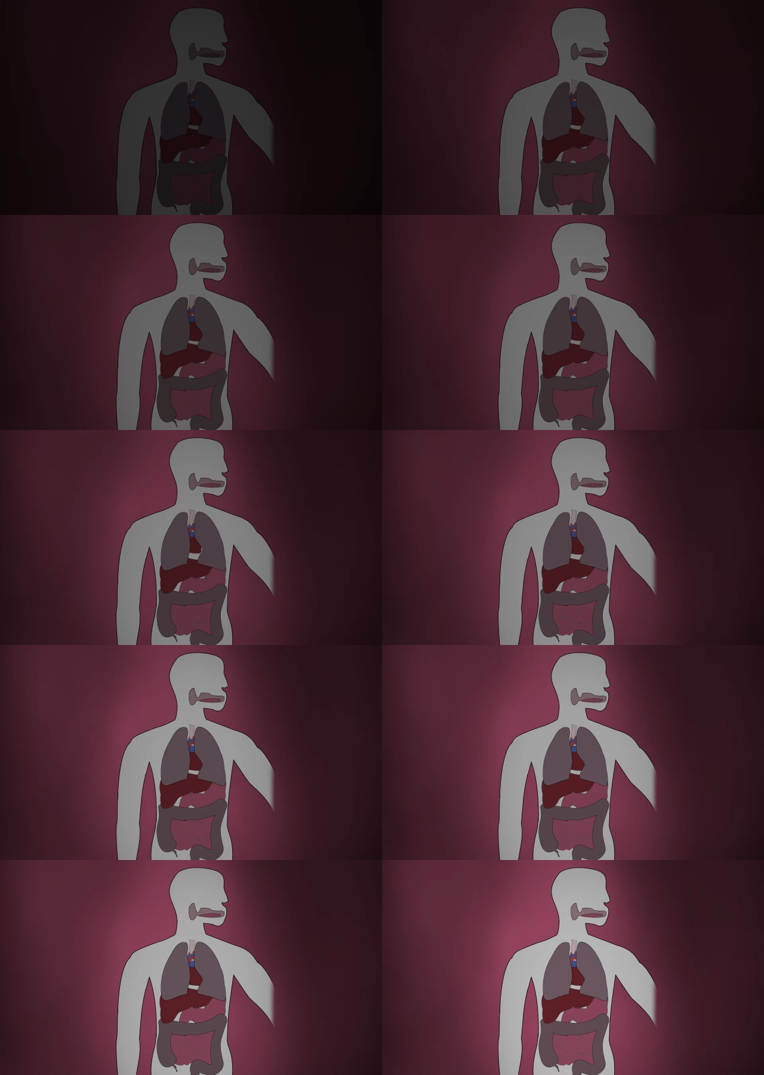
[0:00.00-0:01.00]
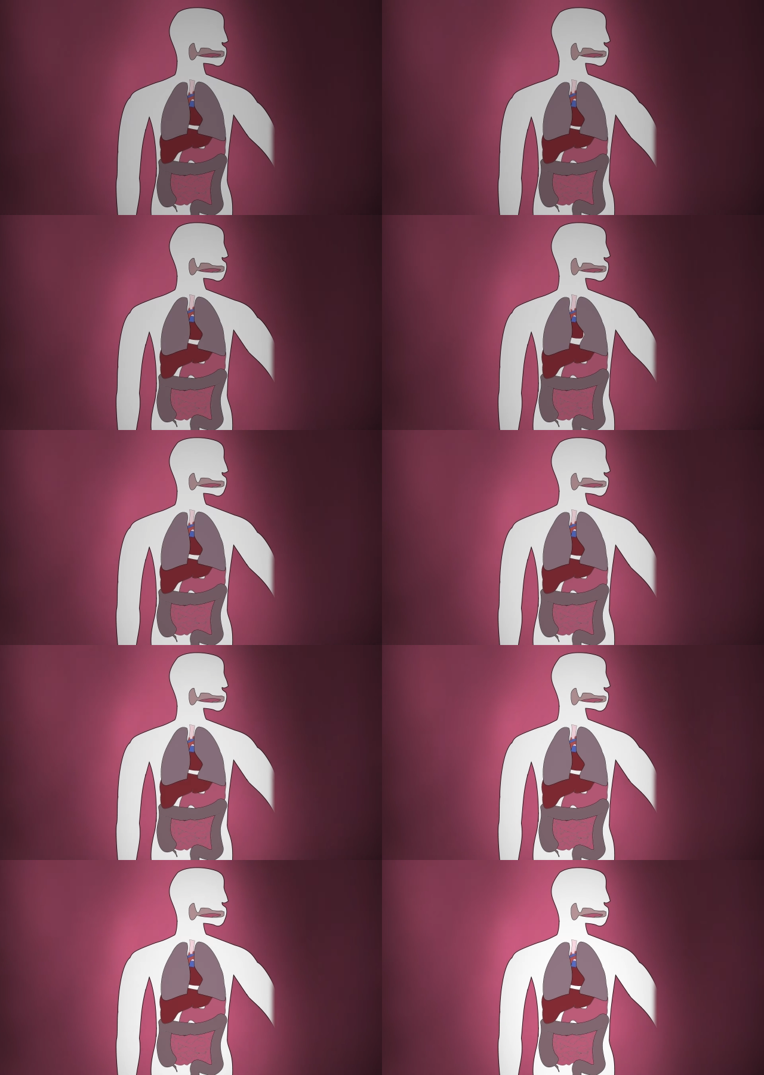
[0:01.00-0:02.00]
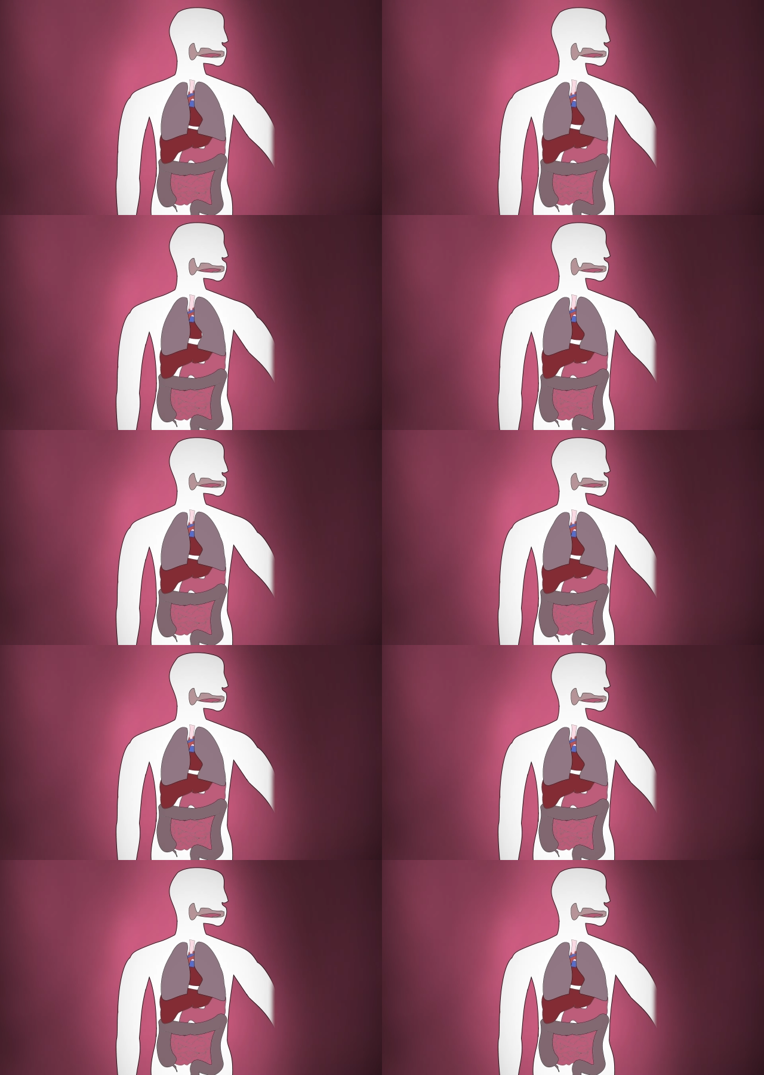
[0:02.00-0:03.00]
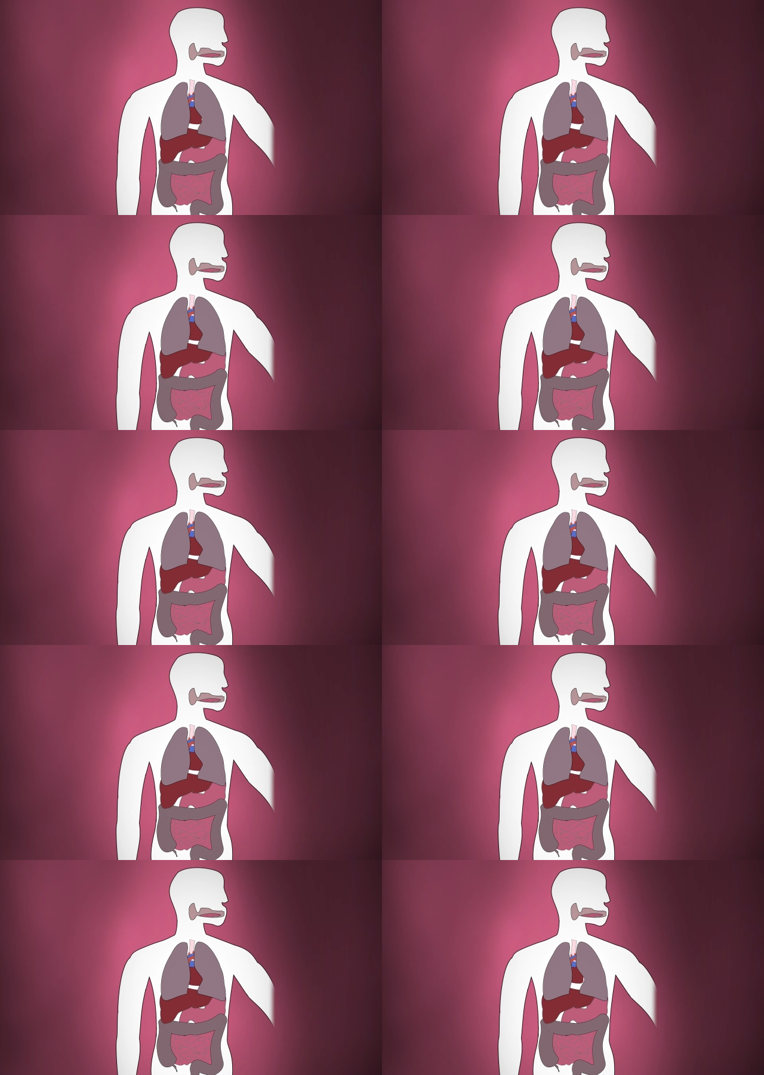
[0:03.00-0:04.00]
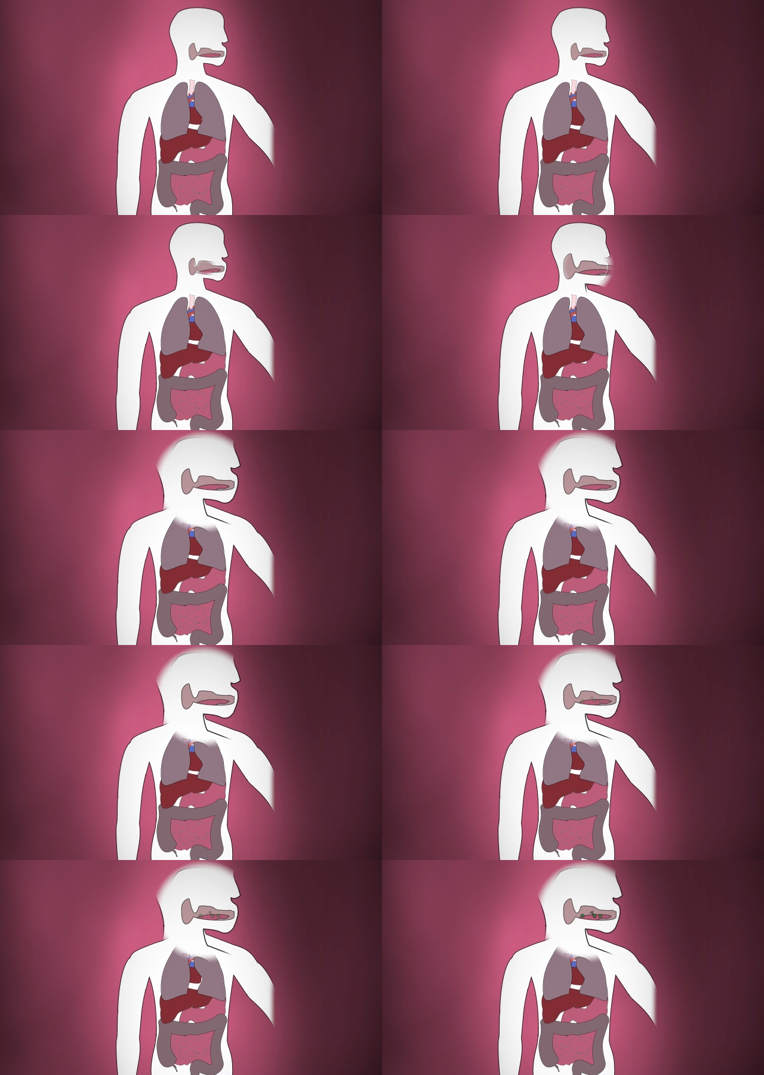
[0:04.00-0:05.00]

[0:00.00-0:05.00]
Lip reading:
Nobody's mouth can be seen.